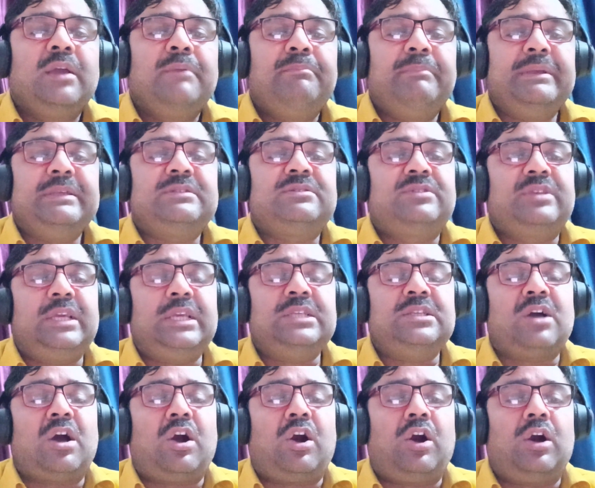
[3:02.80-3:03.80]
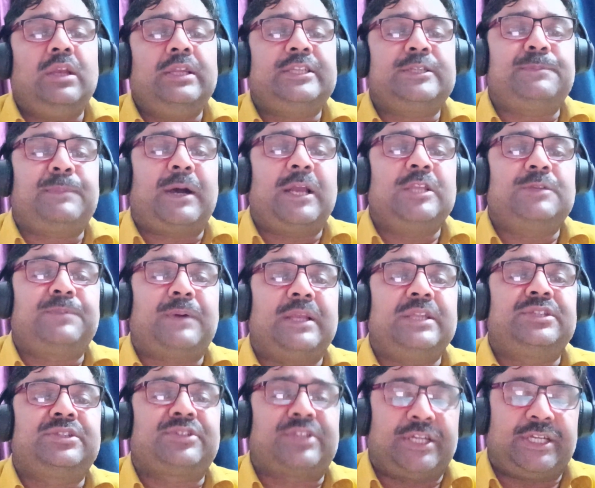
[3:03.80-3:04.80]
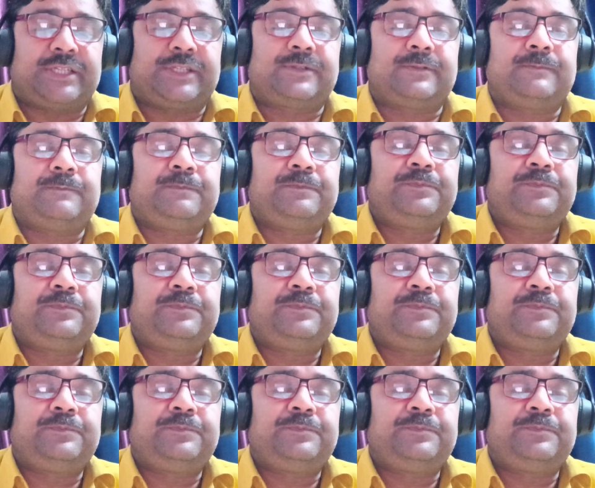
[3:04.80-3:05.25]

Means these all small states